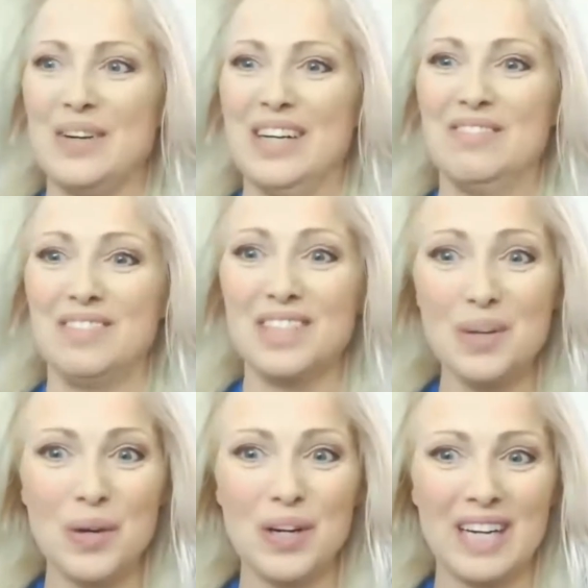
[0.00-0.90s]
So if
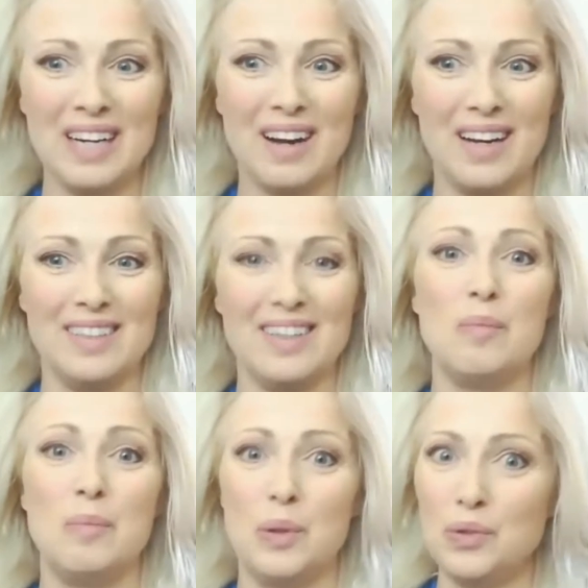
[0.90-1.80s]
you're working on
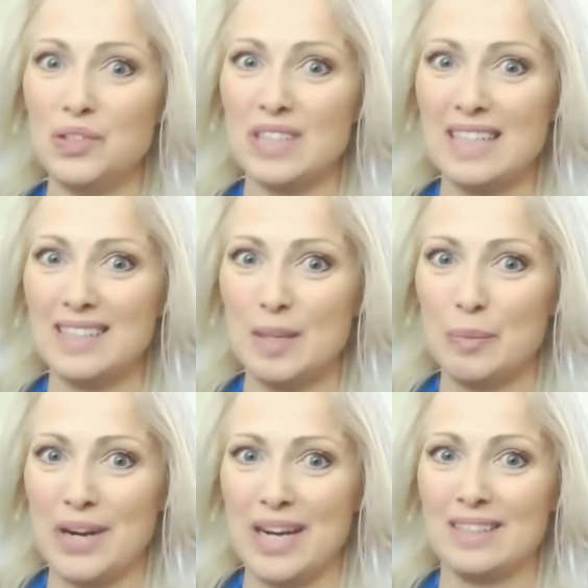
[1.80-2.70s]
both sides of
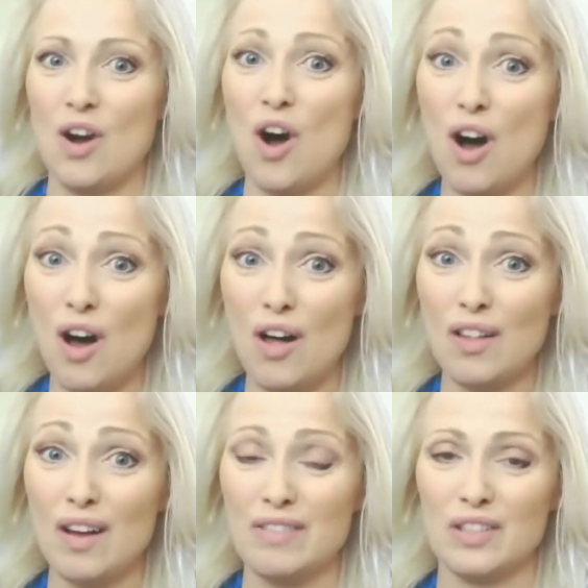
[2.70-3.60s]
the brain,
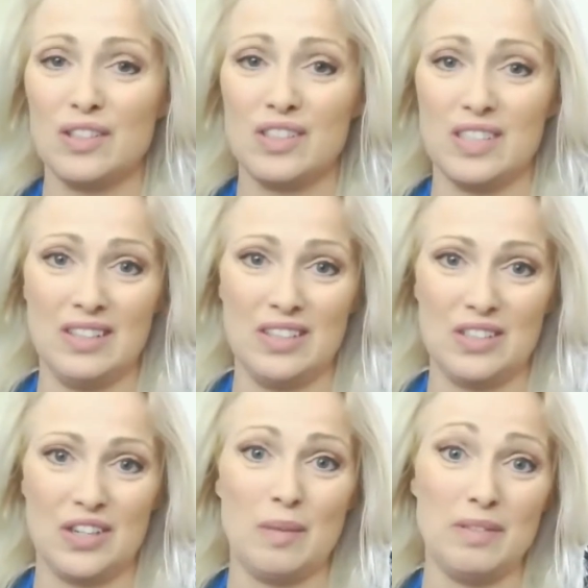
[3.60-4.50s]
all of your
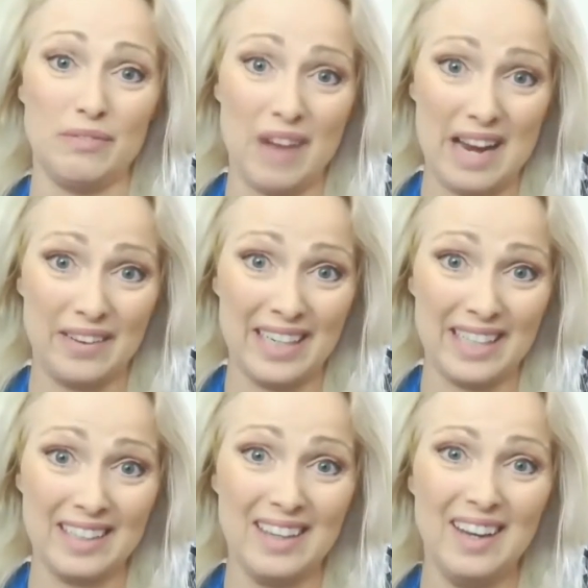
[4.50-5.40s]
cylinders are going to be
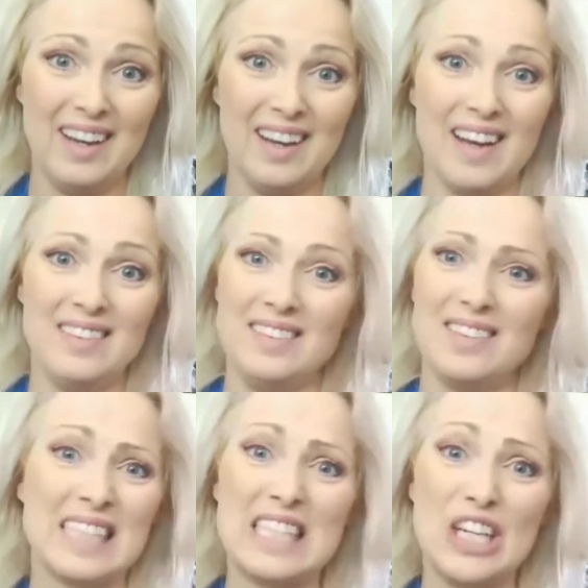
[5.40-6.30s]
firing, and
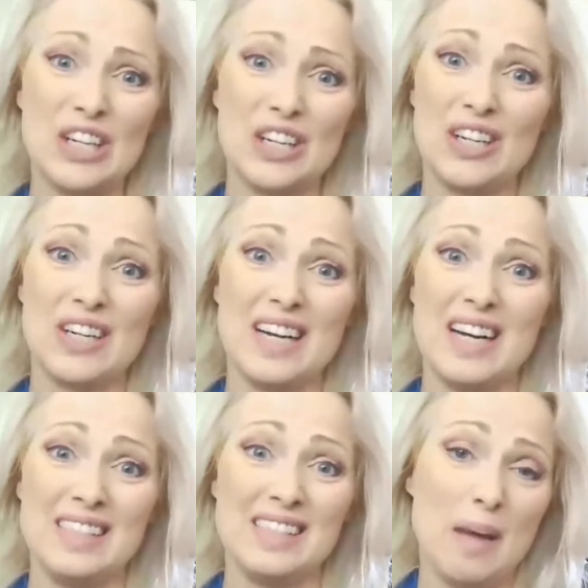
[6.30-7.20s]
you're
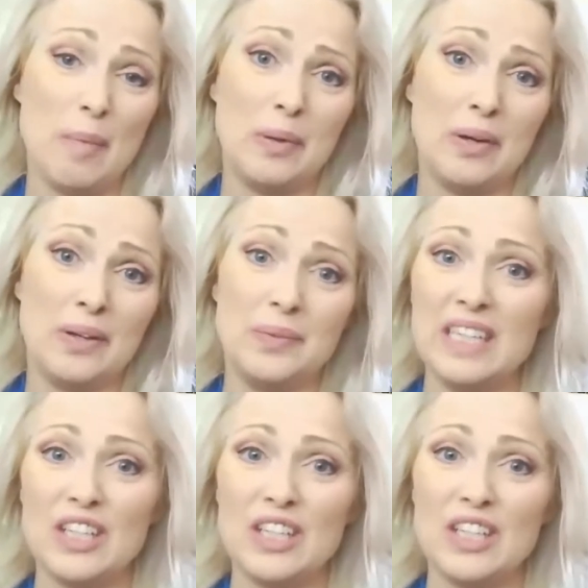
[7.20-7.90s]
unstoppable.